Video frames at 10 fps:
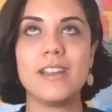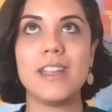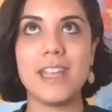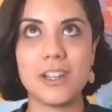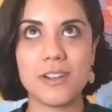
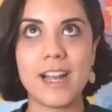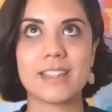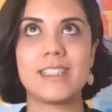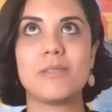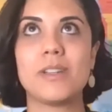
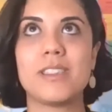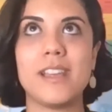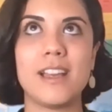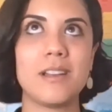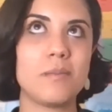interacting with
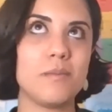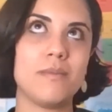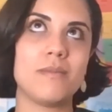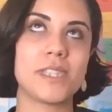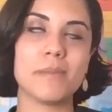them,
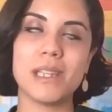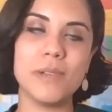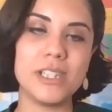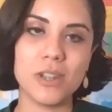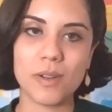something
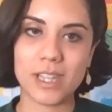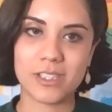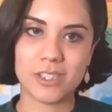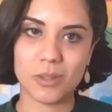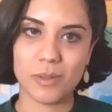we don't get to
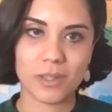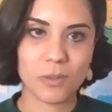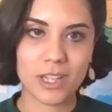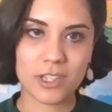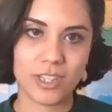do when they're
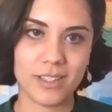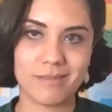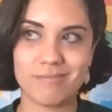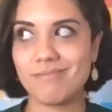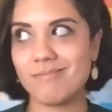
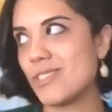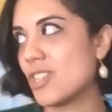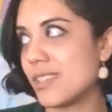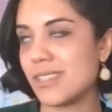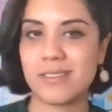watching
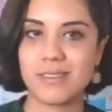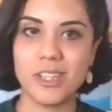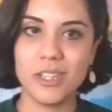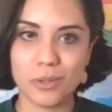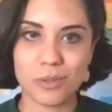just the
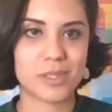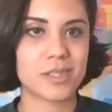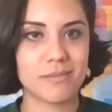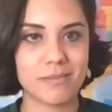news.